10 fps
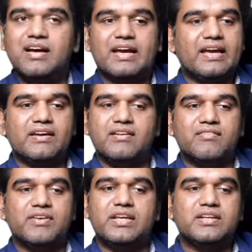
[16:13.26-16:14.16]
Again,
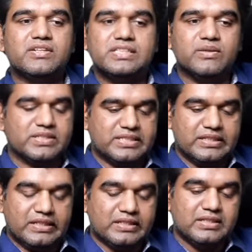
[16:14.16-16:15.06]
very interesting
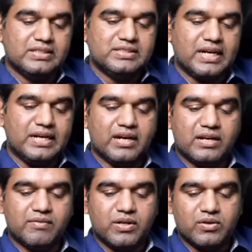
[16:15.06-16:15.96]
question. Child
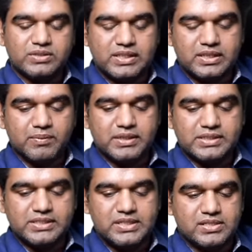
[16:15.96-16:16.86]
underwent tonsillectomy at
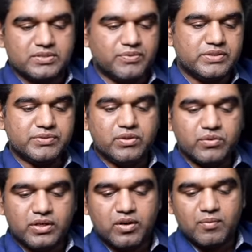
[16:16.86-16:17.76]
6 years of age
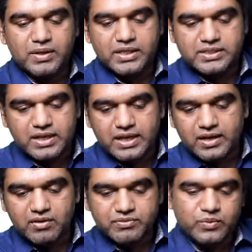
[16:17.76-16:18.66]
without any complication. At the
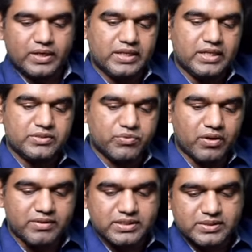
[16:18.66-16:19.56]
end of at the age of
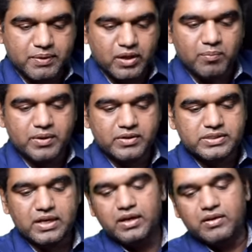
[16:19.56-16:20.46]
12 years, preoperative
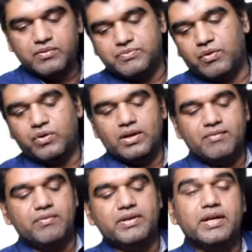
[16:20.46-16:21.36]
screening was found to
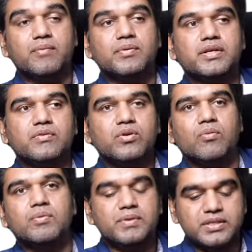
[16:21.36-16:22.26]
have elevated APTT with
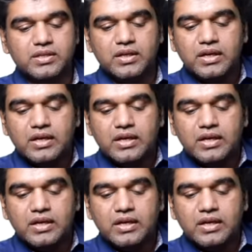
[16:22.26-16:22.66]
normal PT.